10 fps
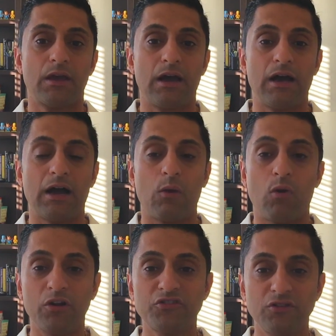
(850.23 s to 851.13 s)
I
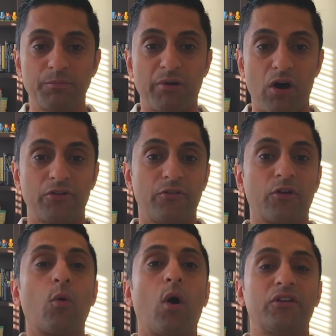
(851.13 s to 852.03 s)
want you to ponder the
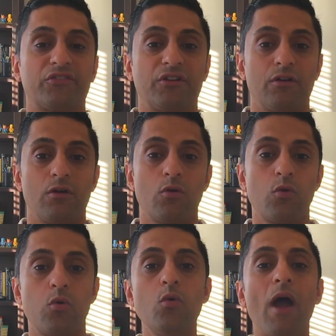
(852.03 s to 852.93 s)
question,
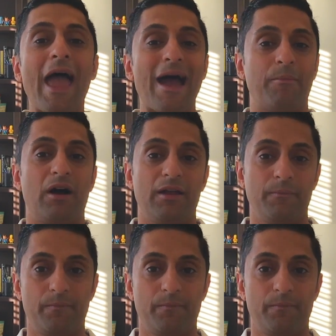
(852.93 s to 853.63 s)
who am I?